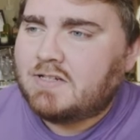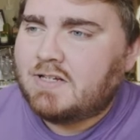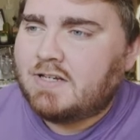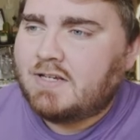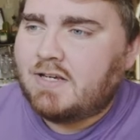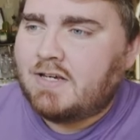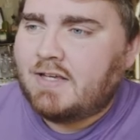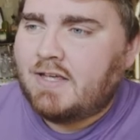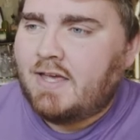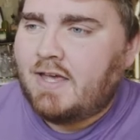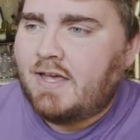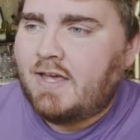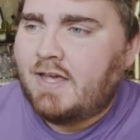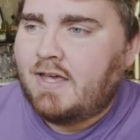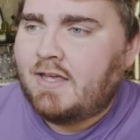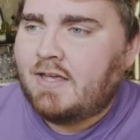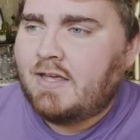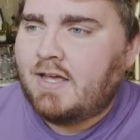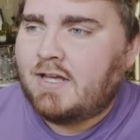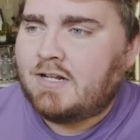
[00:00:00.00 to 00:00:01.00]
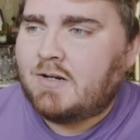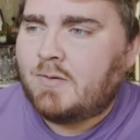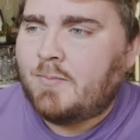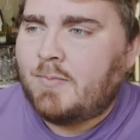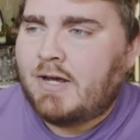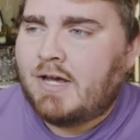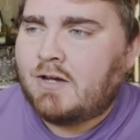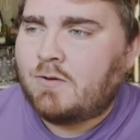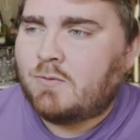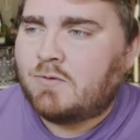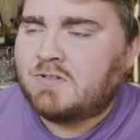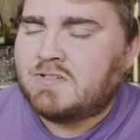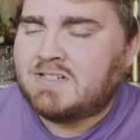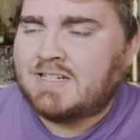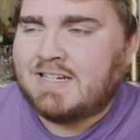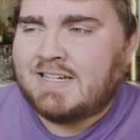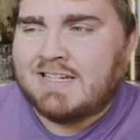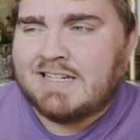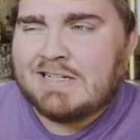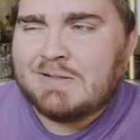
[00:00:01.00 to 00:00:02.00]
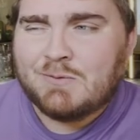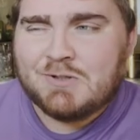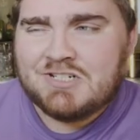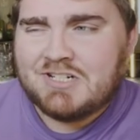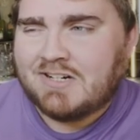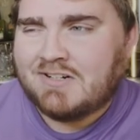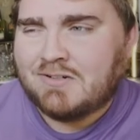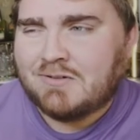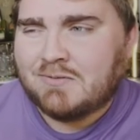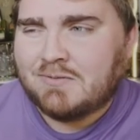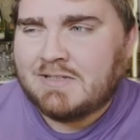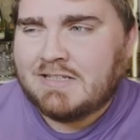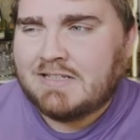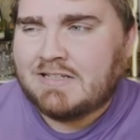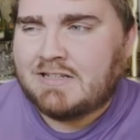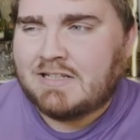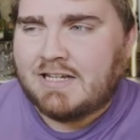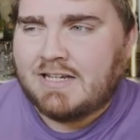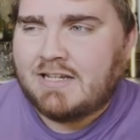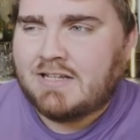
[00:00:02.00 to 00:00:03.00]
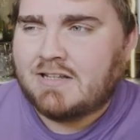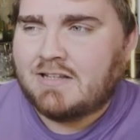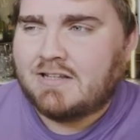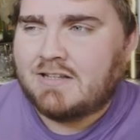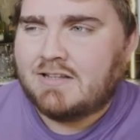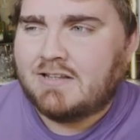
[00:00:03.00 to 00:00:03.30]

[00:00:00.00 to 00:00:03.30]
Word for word: like a K and a backwards N, which I don't really like